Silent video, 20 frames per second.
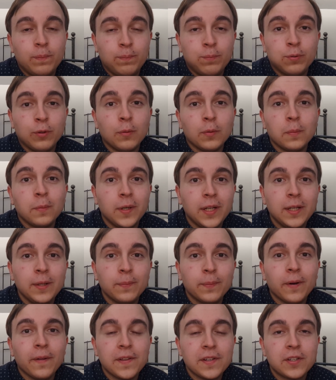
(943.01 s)
probably
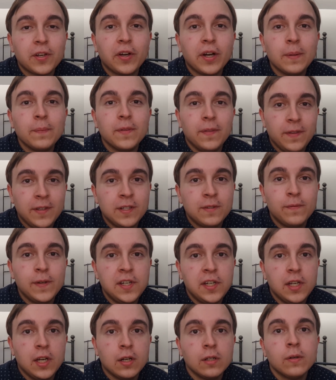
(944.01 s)
by the time that this
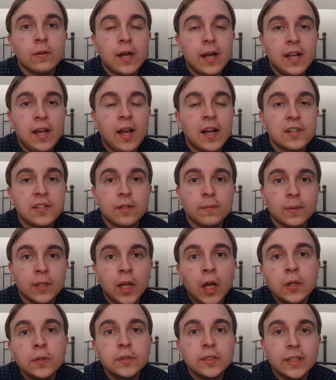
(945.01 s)
video has
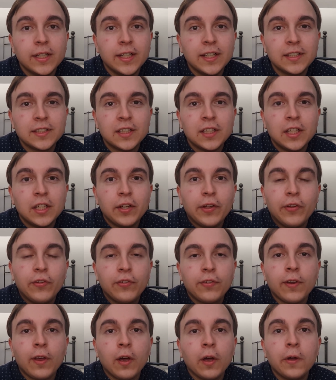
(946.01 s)
uploaded,
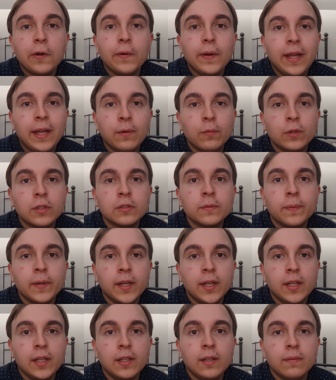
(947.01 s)
so it will
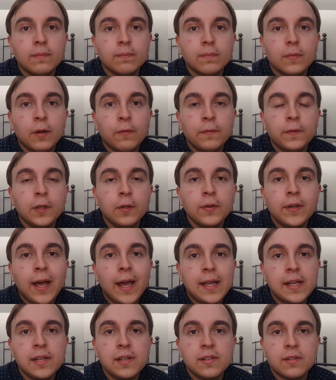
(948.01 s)
be a few
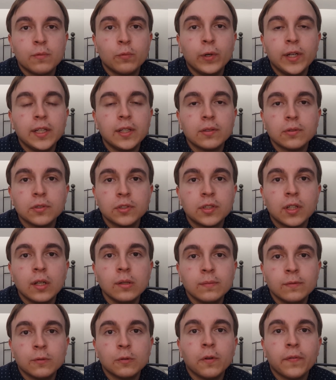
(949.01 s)
days, a week or
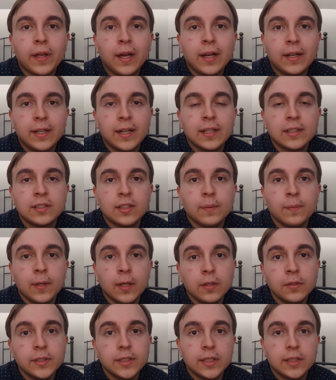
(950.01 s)
so before that gets
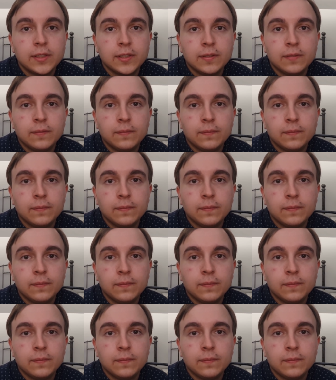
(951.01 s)
uploaded.